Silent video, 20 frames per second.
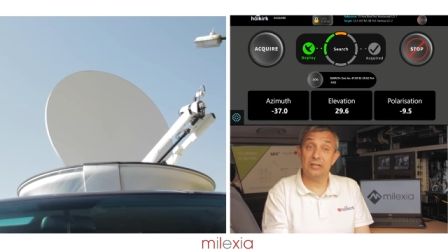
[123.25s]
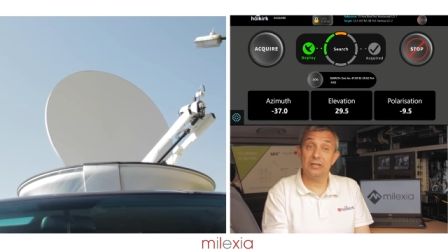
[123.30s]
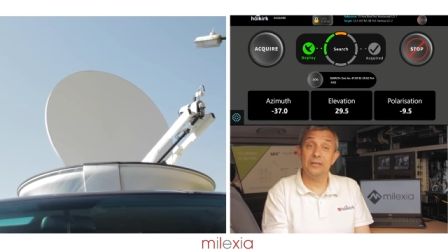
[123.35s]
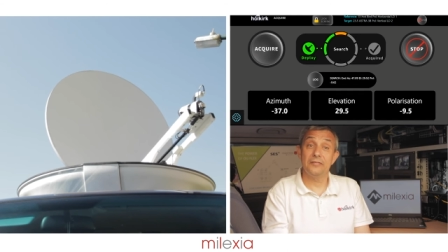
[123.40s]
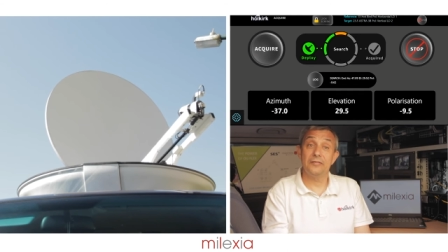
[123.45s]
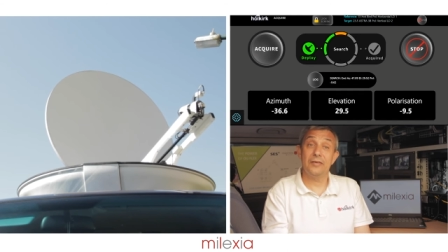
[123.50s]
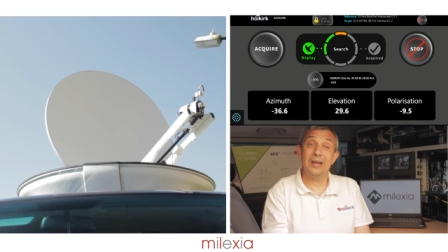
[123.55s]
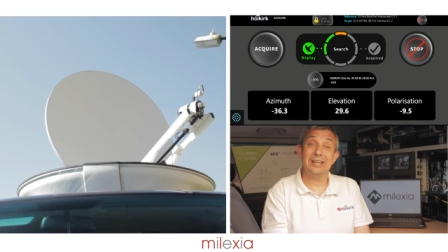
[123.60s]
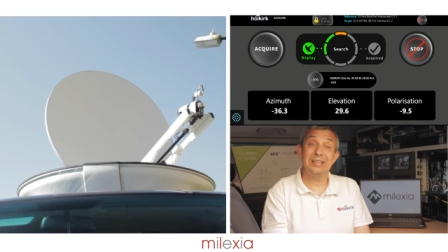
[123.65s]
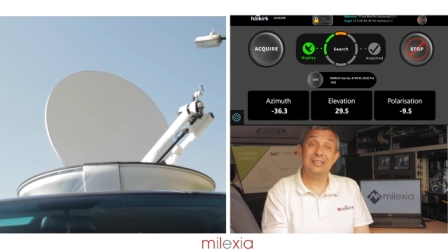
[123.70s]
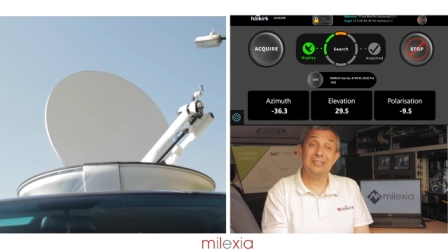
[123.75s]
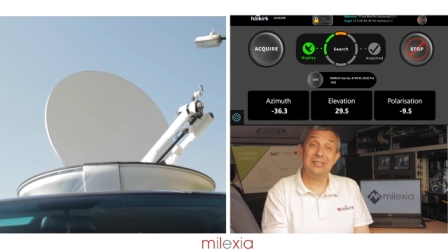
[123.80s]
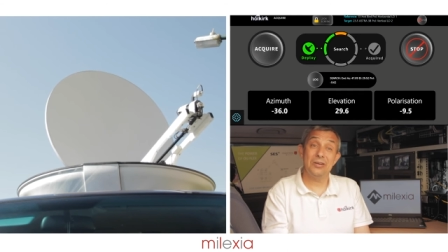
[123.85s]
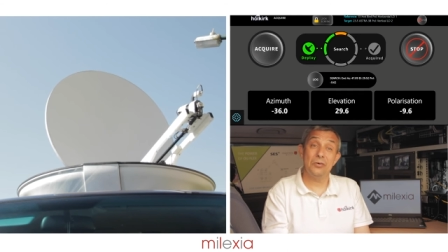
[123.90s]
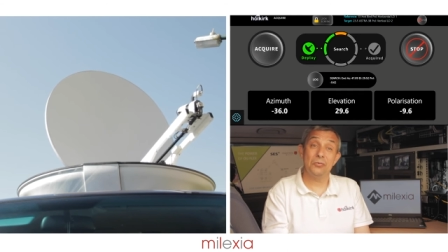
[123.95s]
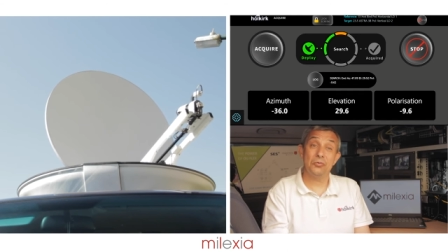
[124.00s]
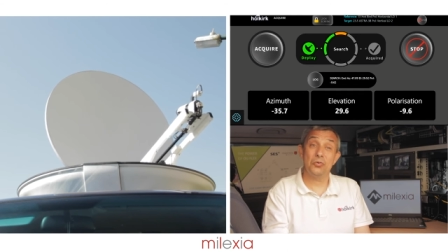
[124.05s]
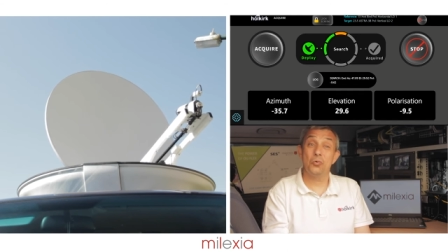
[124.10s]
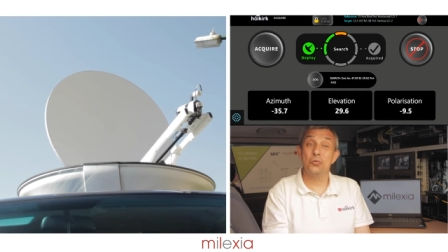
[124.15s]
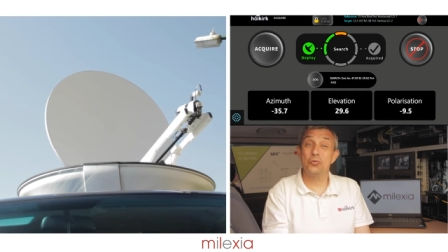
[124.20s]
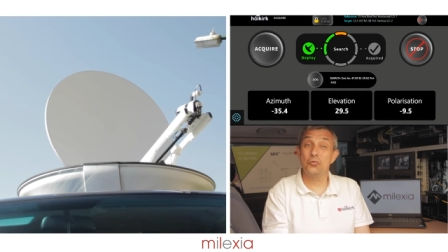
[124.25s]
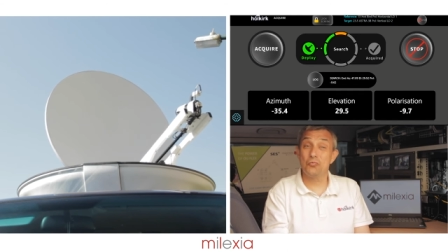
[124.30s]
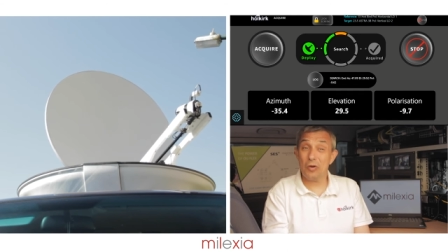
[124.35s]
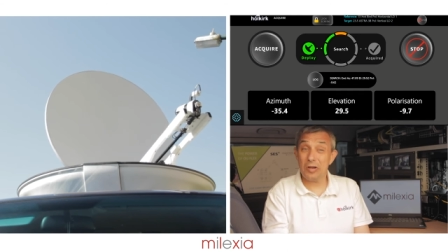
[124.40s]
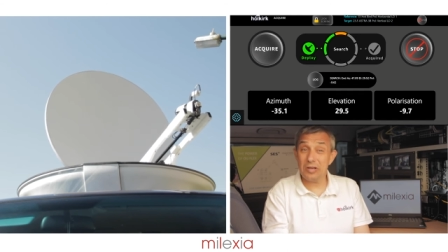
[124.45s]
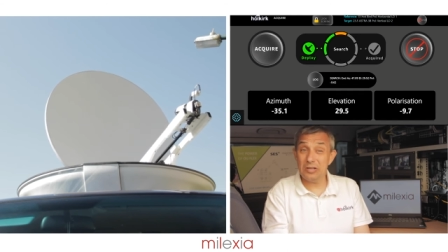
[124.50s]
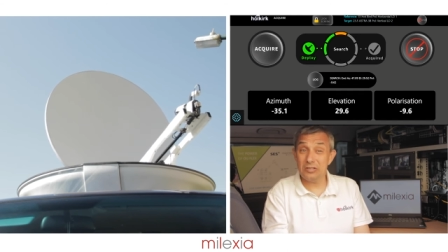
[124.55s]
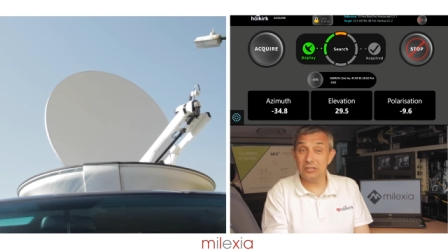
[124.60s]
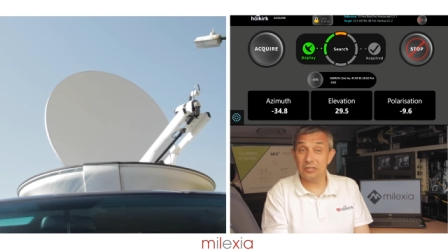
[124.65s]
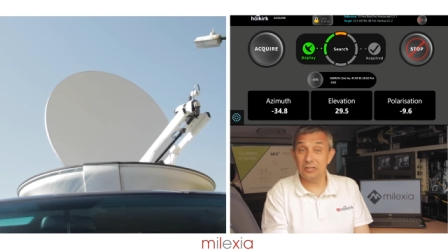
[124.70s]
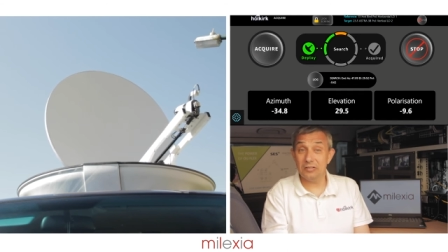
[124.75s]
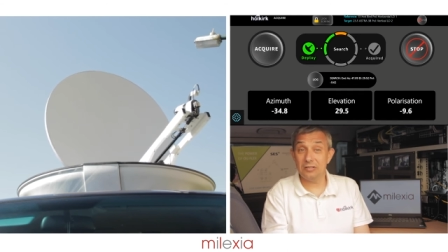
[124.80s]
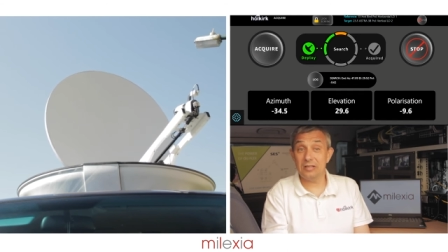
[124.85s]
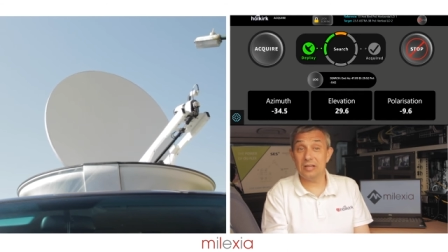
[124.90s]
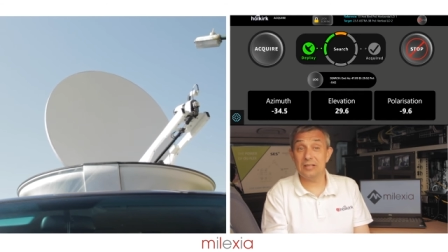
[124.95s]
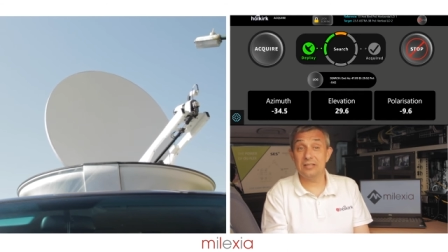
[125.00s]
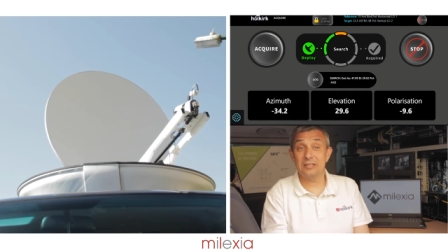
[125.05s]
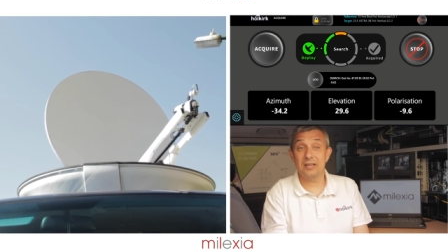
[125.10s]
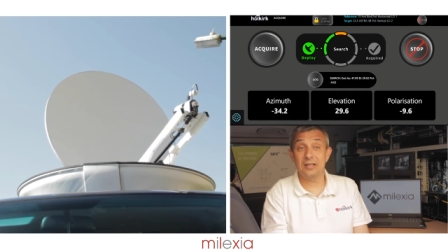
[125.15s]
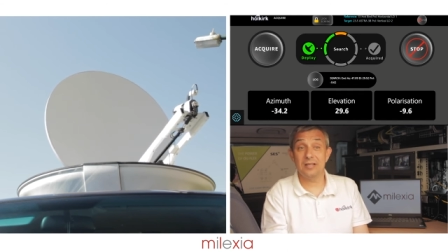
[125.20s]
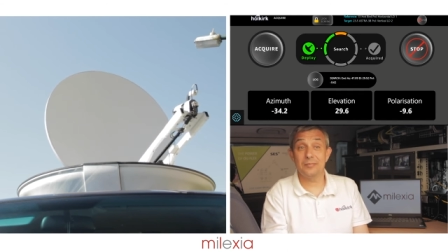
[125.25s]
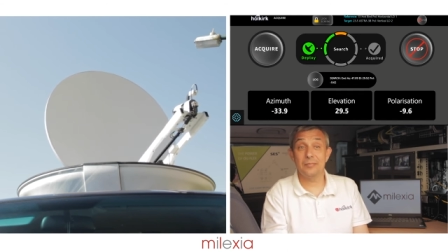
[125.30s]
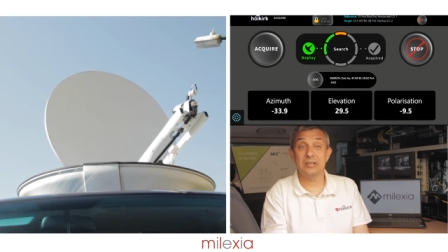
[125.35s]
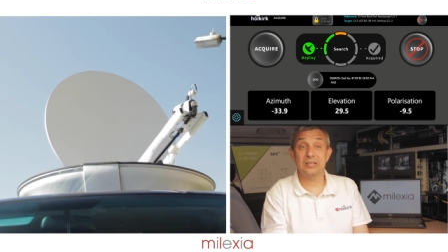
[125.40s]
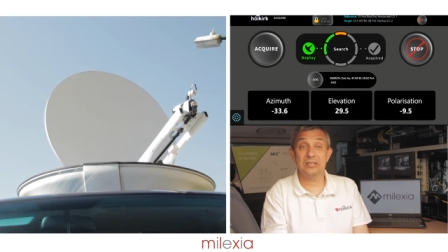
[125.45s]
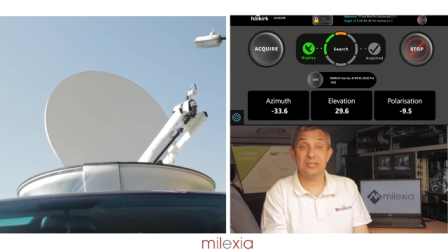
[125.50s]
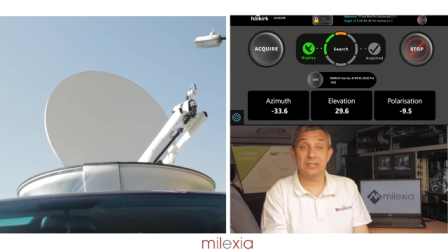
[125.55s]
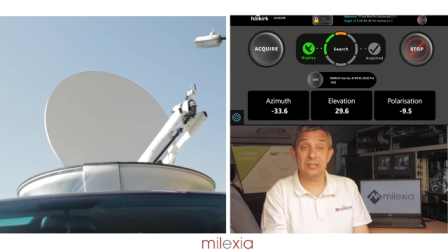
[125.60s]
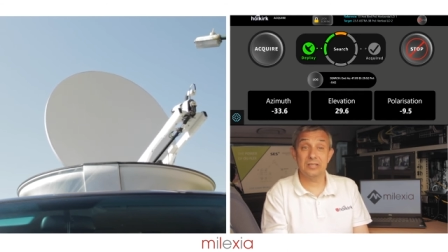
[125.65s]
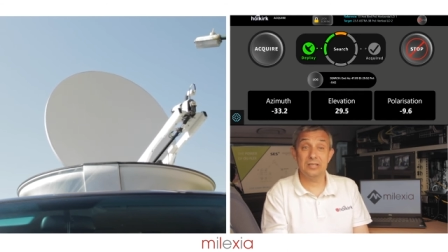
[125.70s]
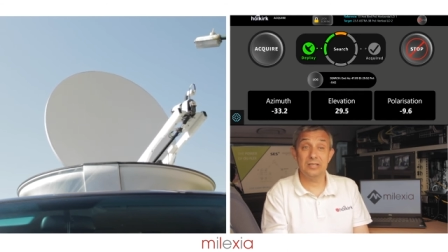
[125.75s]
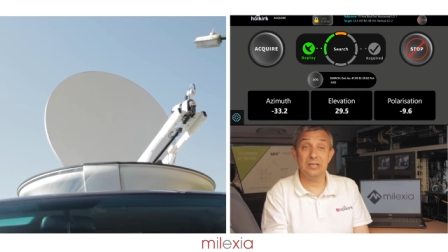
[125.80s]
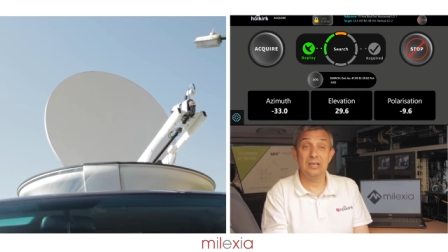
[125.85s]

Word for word: for any tilt or gradient the antenna may see